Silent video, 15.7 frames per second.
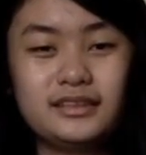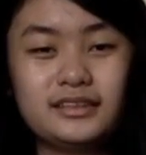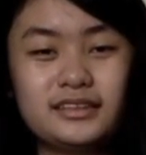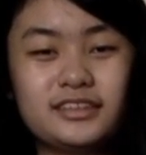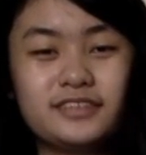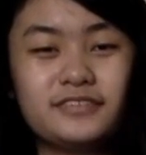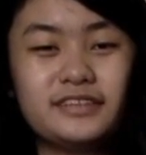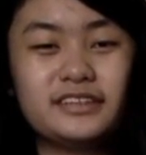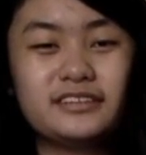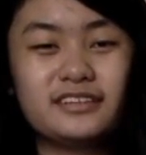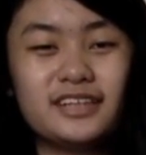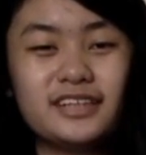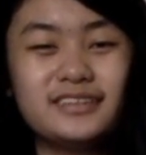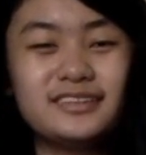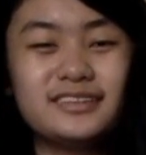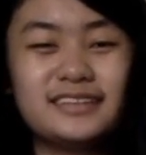So we
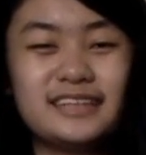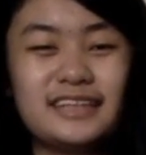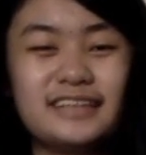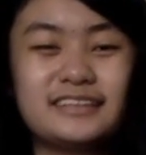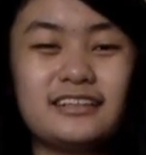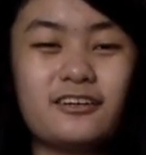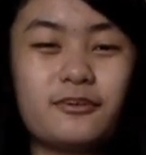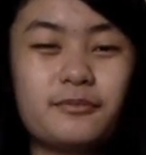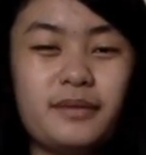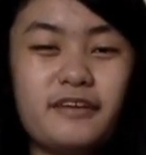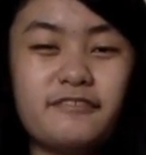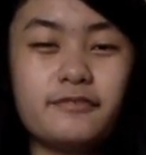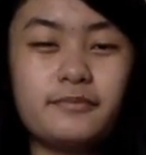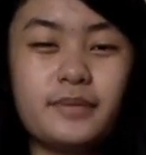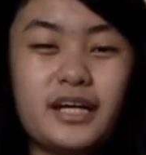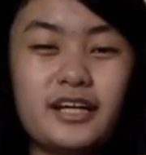tried to test our
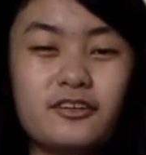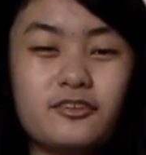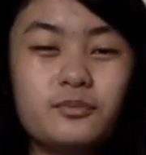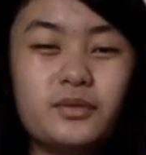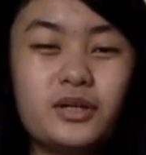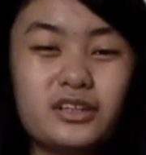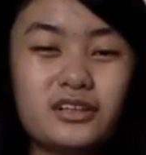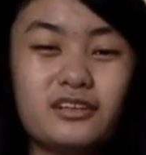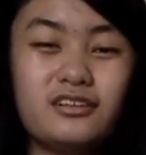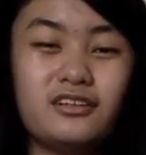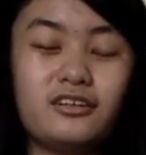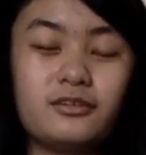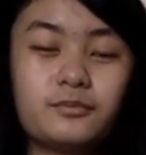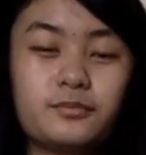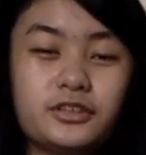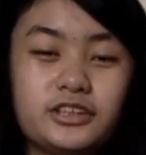mathematical model
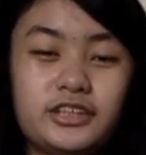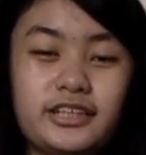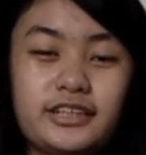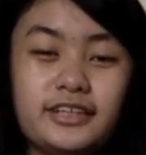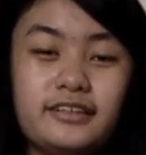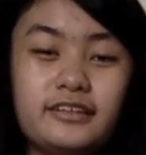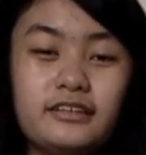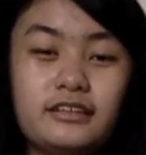on projecting